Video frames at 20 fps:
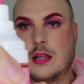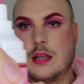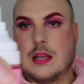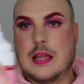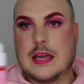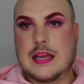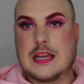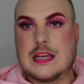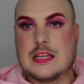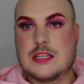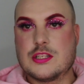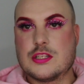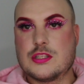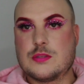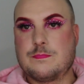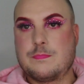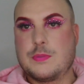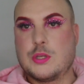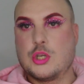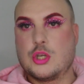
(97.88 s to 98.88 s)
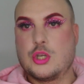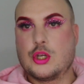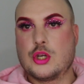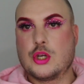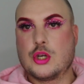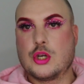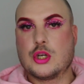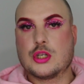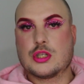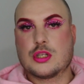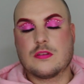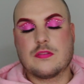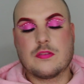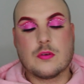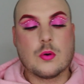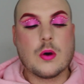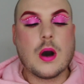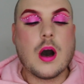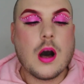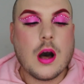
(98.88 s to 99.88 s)
Like, it is just
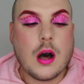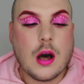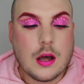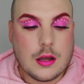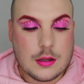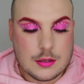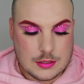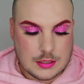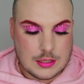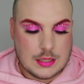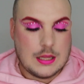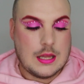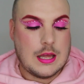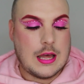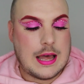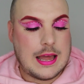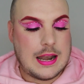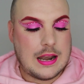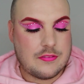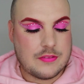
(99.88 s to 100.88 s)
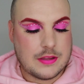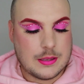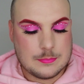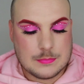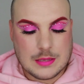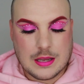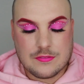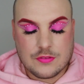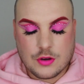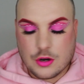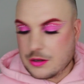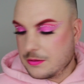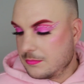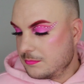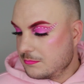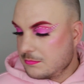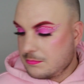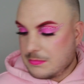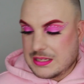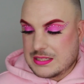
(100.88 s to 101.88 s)
beautiful. Oh, I love it. I've
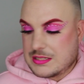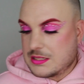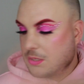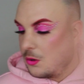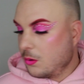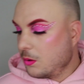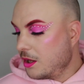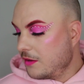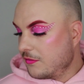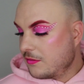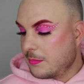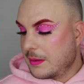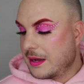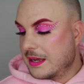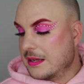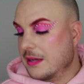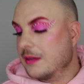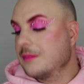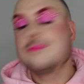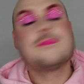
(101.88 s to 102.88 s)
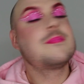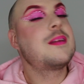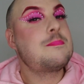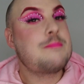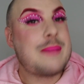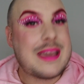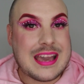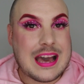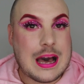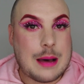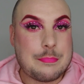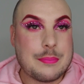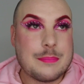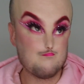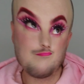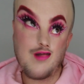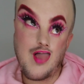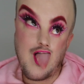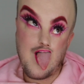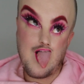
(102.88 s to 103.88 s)
got mist all over my makeup.
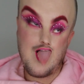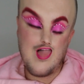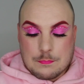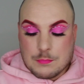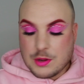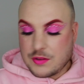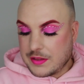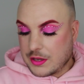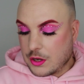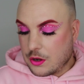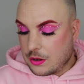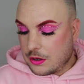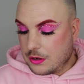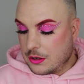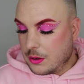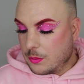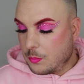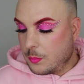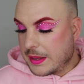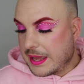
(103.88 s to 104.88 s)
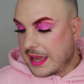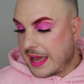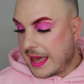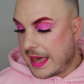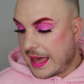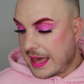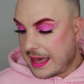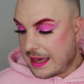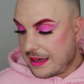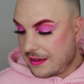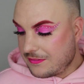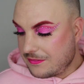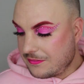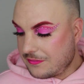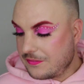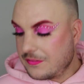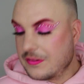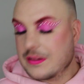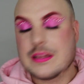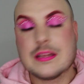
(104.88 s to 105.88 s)
Moving on, we
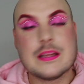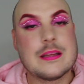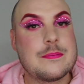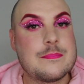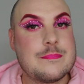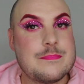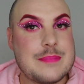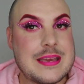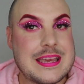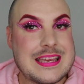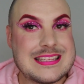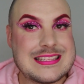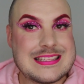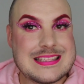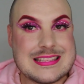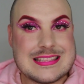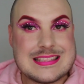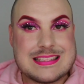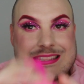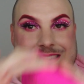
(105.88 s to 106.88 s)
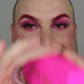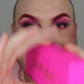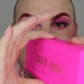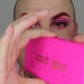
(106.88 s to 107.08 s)
have Miss